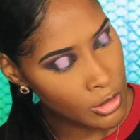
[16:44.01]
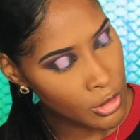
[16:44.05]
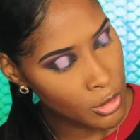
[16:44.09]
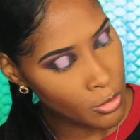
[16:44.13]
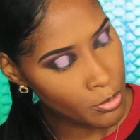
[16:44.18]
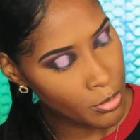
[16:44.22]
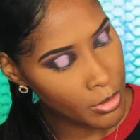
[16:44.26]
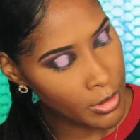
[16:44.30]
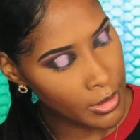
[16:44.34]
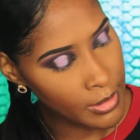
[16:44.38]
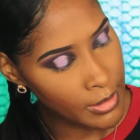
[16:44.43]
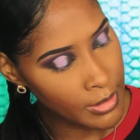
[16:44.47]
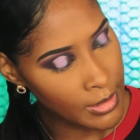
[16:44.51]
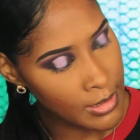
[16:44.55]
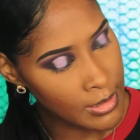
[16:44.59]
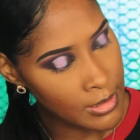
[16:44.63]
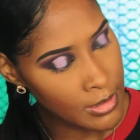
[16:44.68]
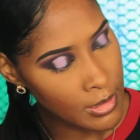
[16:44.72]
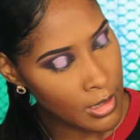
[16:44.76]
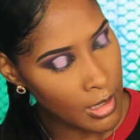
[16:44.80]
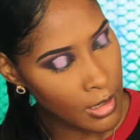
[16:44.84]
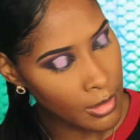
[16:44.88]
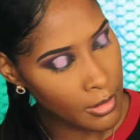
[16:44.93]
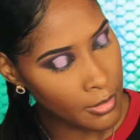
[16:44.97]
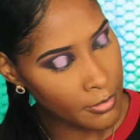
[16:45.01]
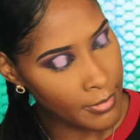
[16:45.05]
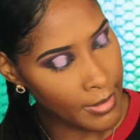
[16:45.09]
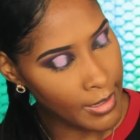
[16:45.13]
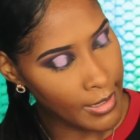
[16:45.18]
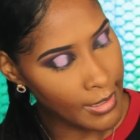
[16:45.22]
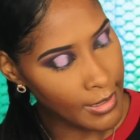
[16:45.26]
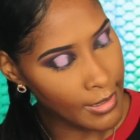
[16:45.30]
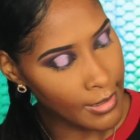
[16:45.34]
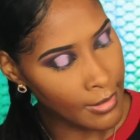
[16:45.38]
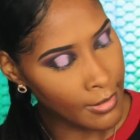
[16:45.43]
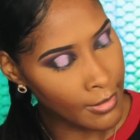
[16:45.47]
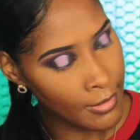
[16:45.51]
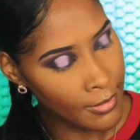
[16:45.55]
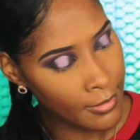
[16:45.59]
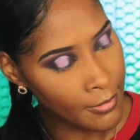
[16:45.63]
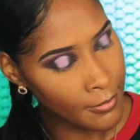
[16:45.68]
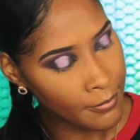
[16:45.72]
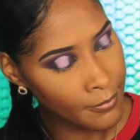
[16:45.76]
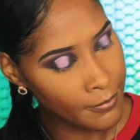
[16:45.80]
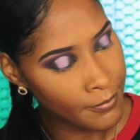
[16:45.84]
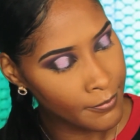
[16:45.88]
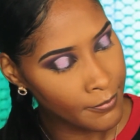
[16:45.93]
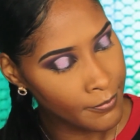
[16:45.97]
to put this color right
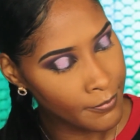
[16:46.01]
here,